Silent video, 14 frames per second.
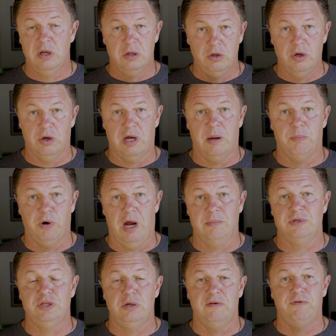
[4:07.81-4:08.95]
Look, I
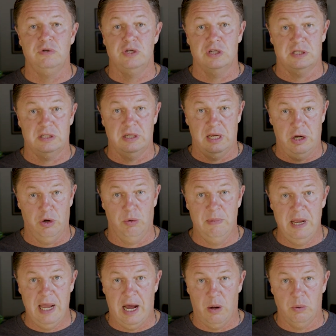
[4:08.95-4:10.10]
promise you, if you just hear me
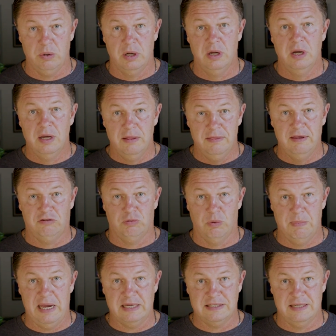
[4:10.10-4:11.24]
out, this will
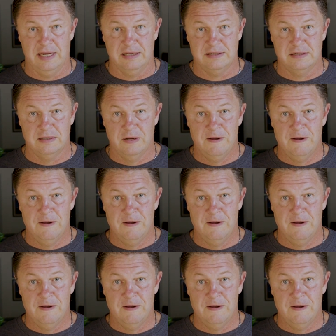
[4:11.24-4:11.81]
make sense.